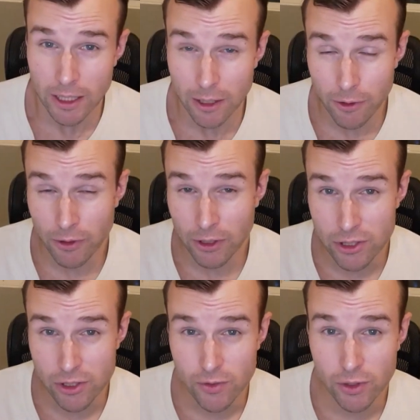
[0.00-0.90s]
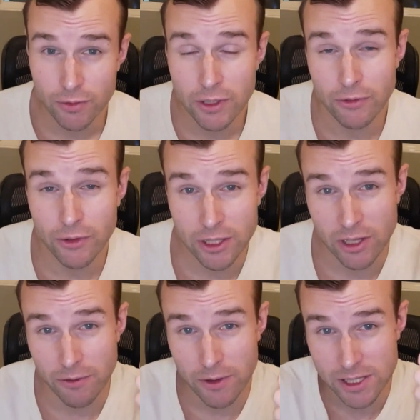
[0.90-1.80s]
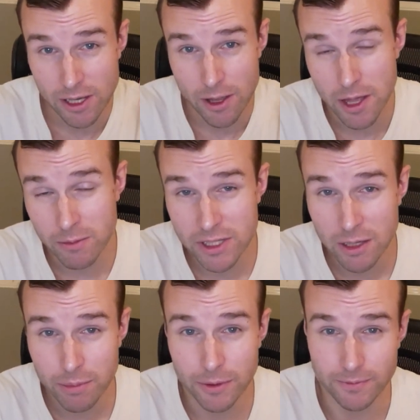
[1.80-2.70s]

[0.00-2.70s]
If you found this useful, feel free to give this a thumbs up.